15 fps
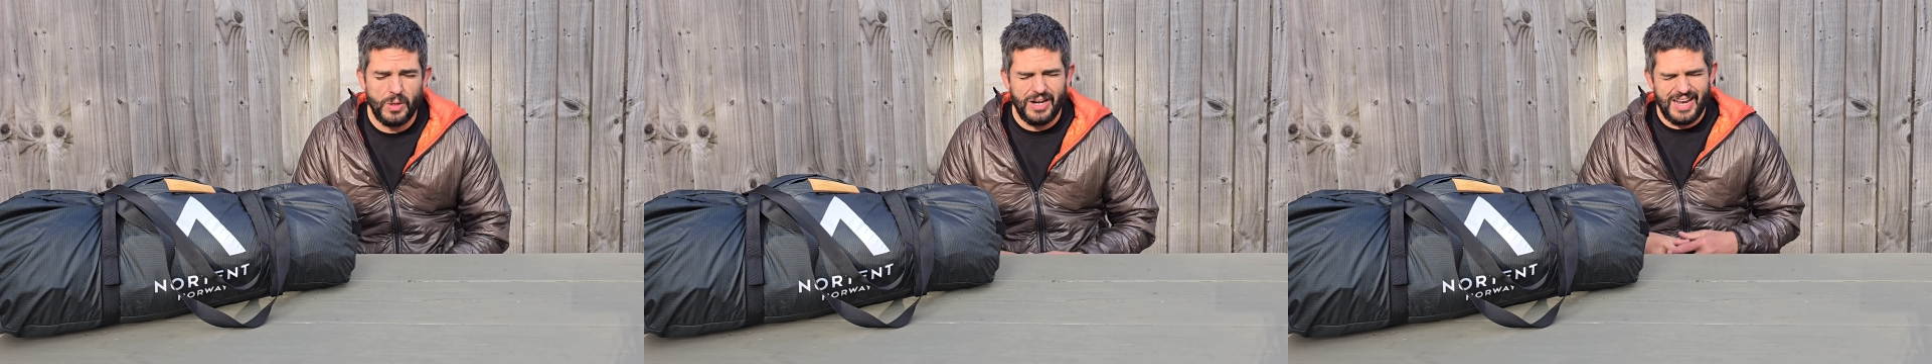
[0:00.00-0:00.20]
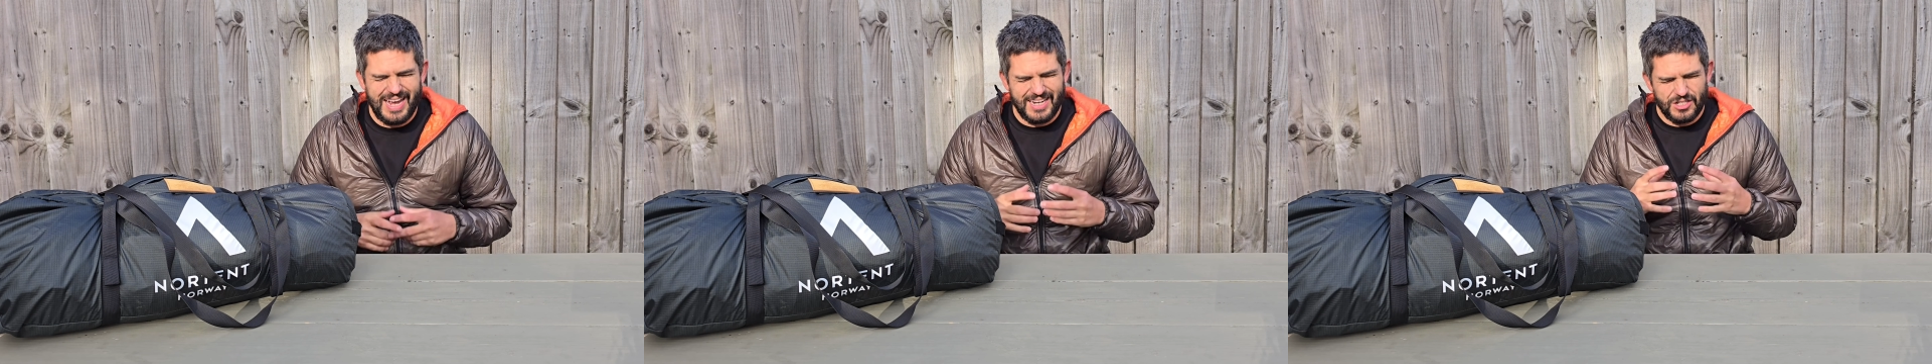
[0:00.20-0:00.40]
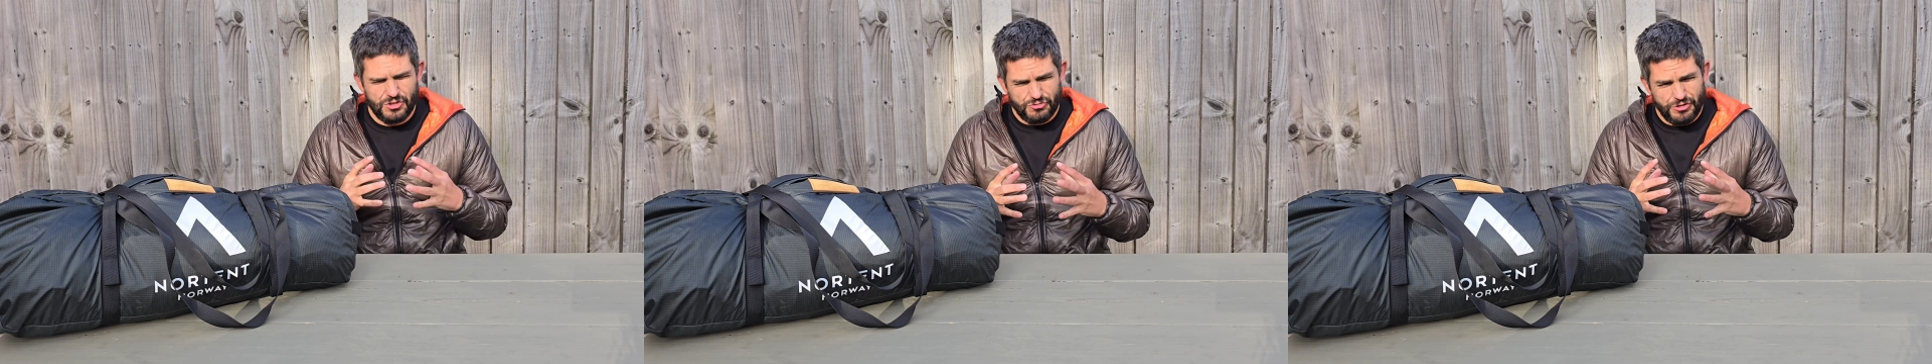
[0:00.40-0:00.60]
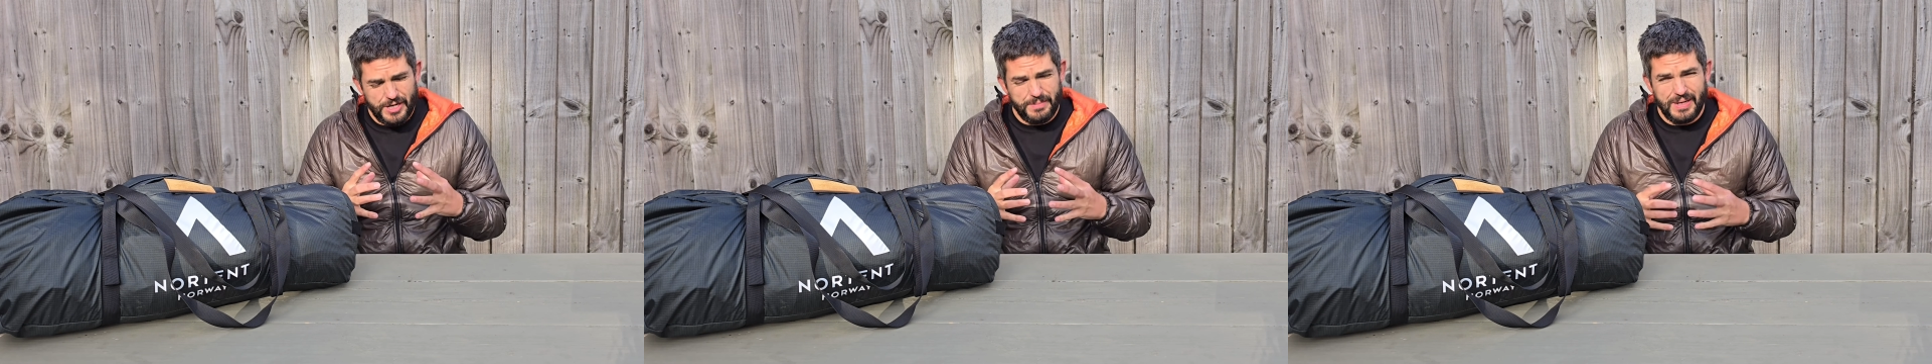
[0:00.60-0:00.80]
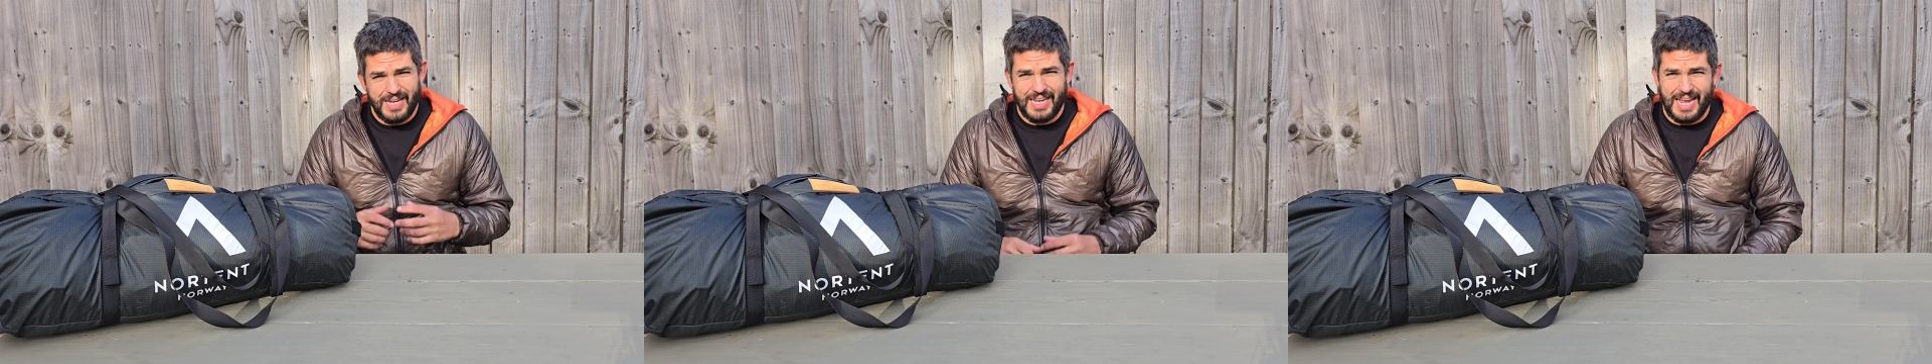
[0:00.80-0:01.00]
We're
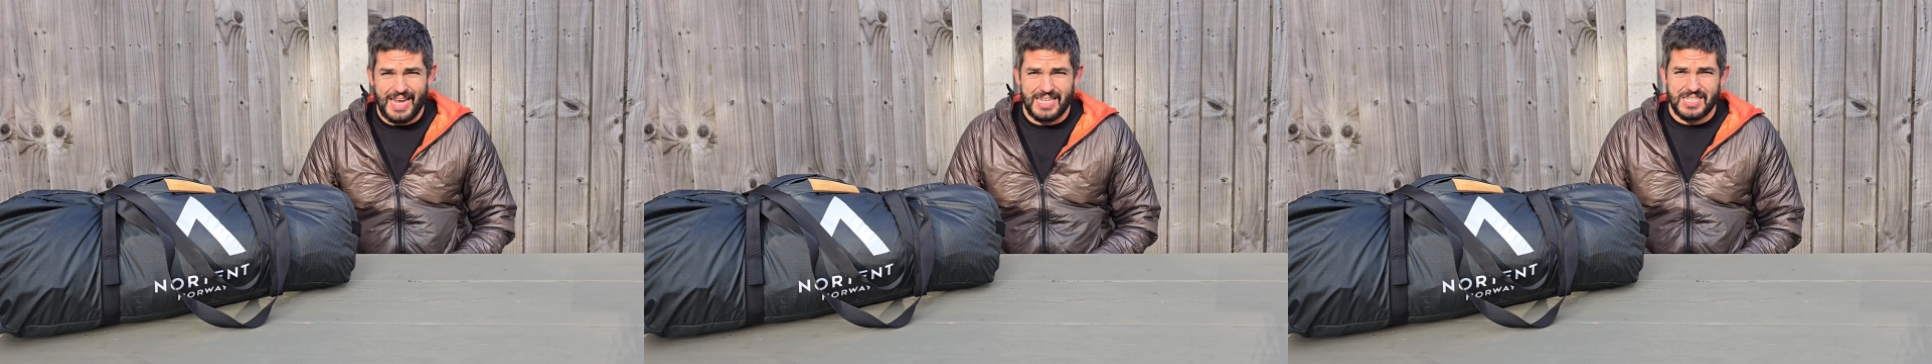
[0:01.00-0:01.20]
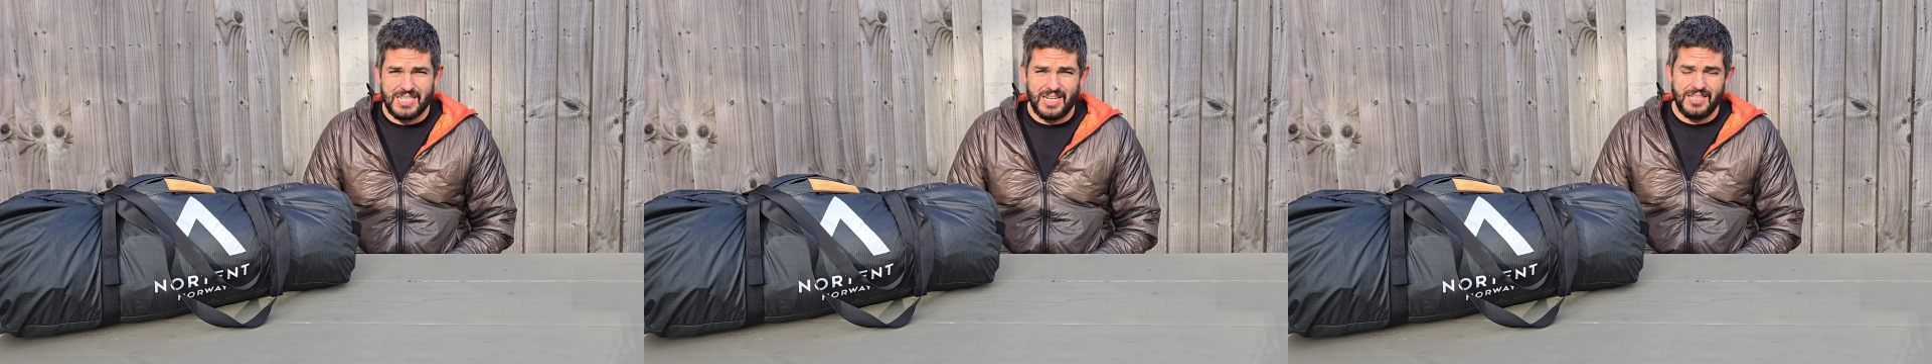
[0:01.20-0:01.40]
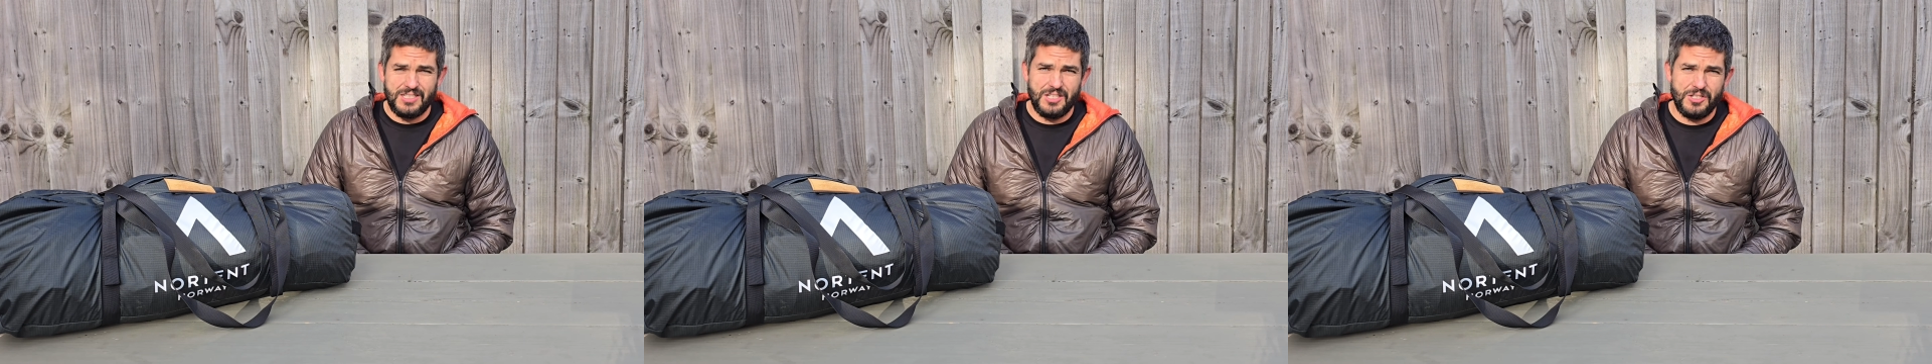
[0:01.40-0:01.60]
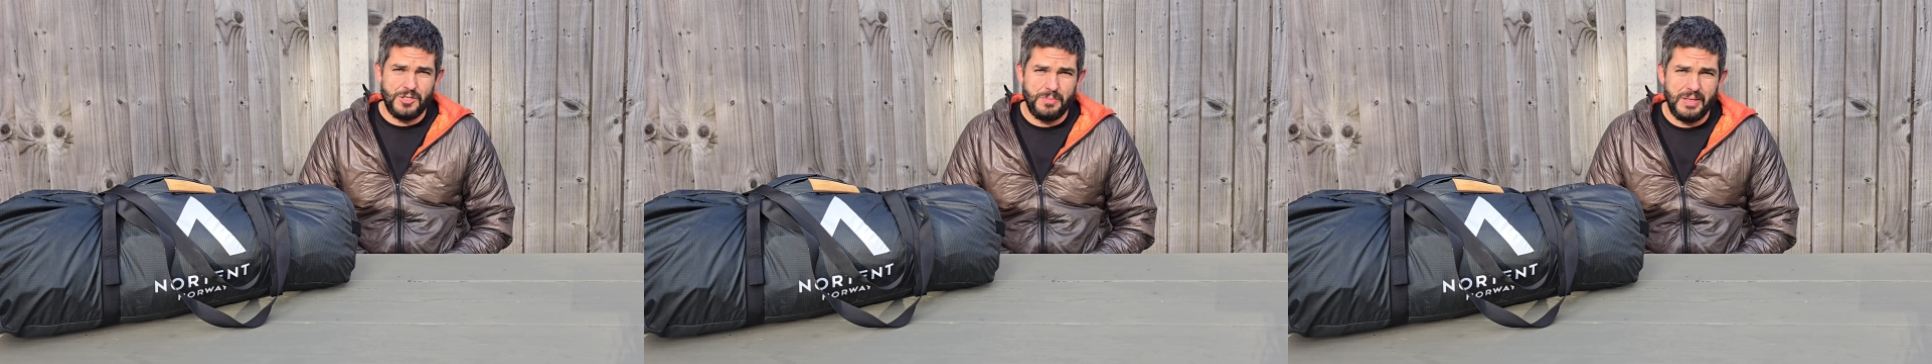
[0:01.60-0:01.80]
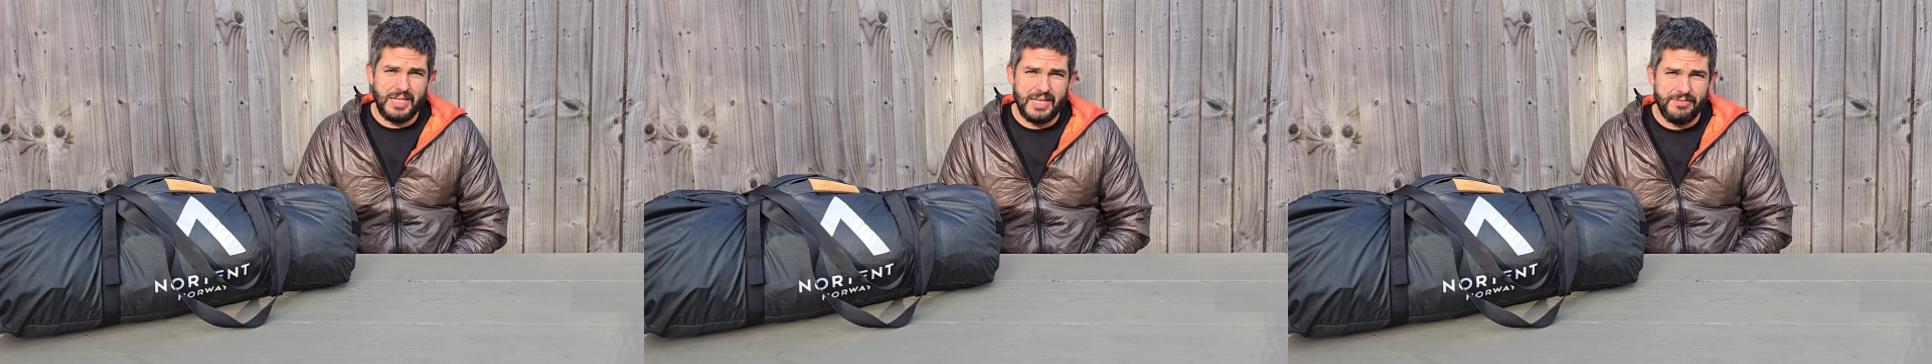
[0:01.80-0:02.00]
extremely excited
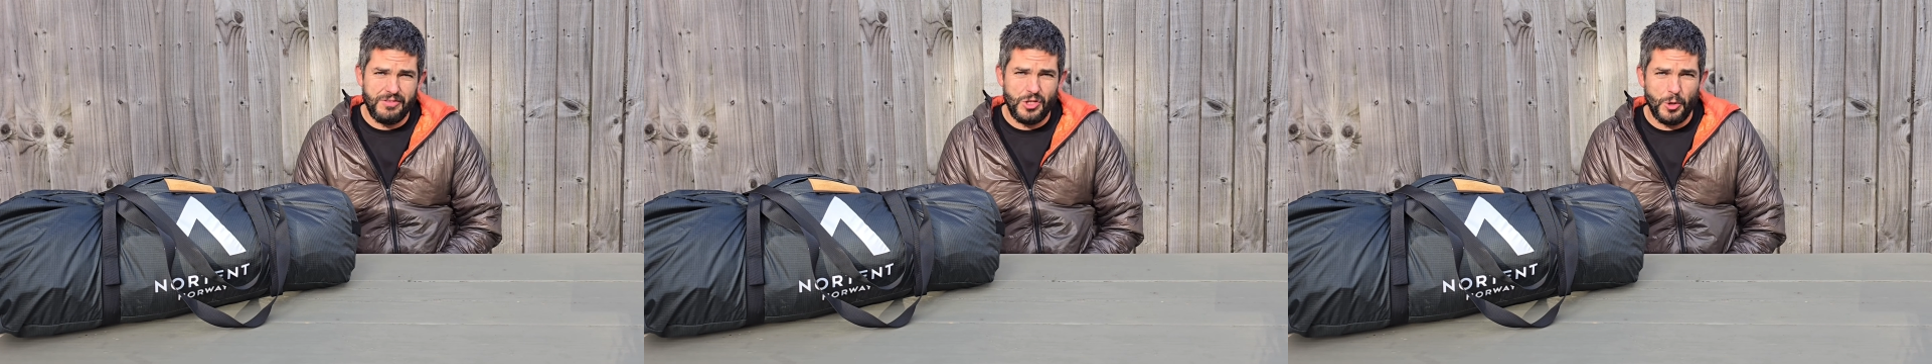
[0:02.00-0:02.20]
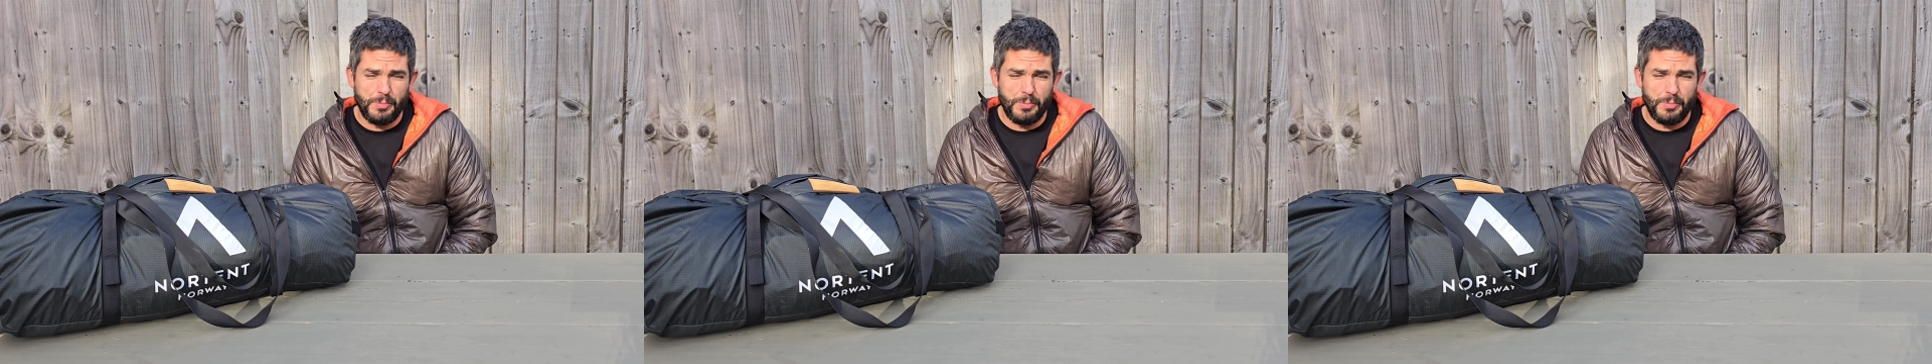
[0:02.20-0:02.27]
to be given